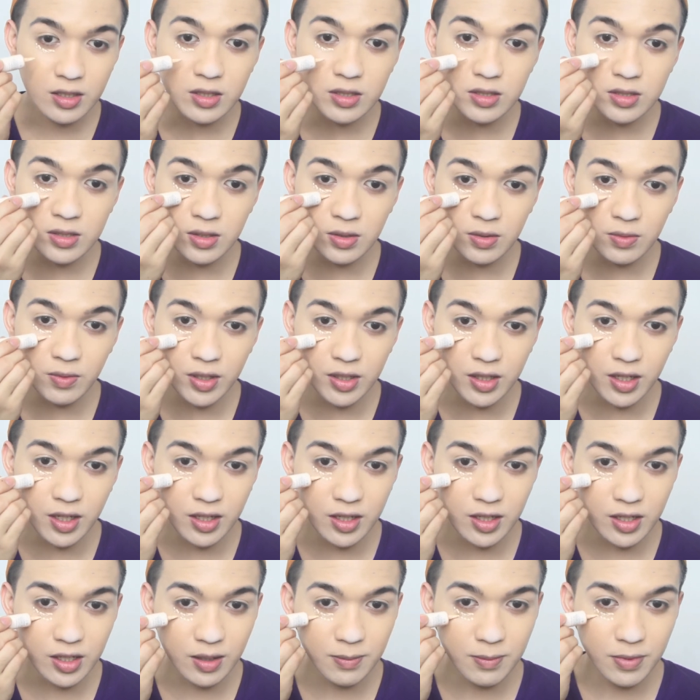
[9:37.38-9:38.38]
So what
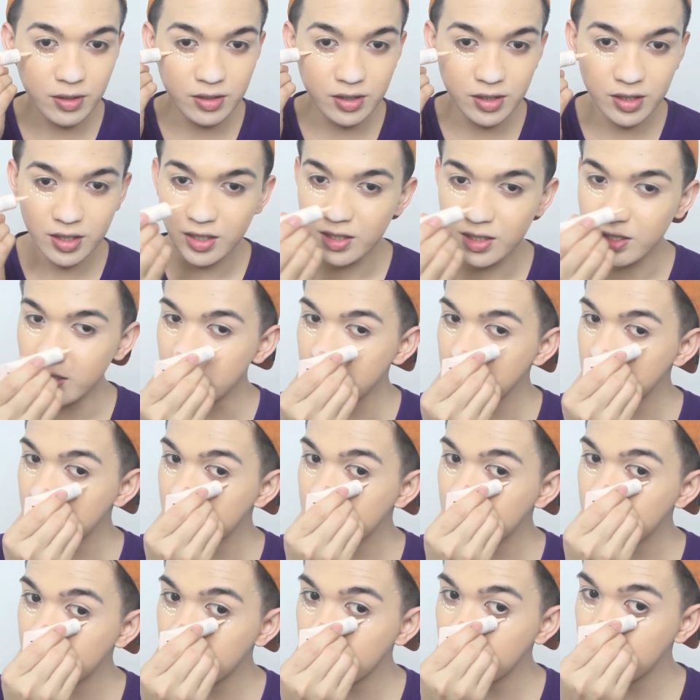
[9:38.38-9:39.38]
I like about
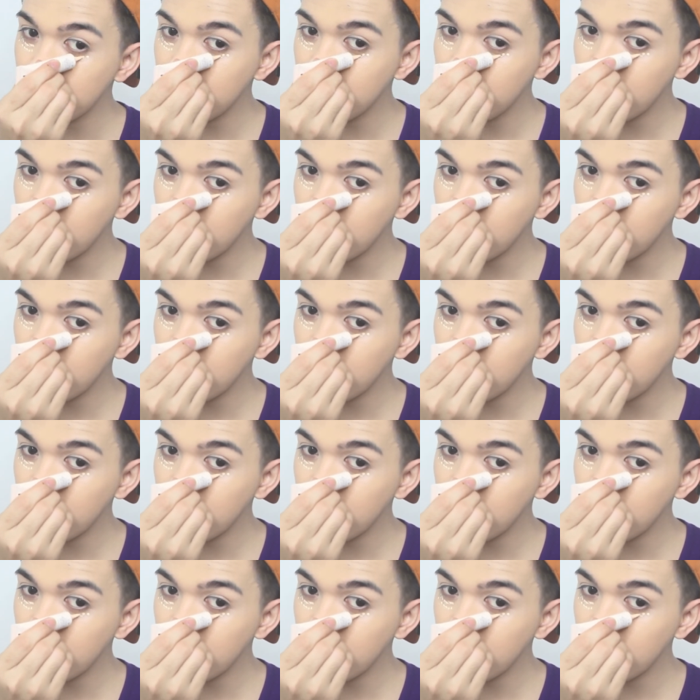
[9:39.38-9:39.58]
this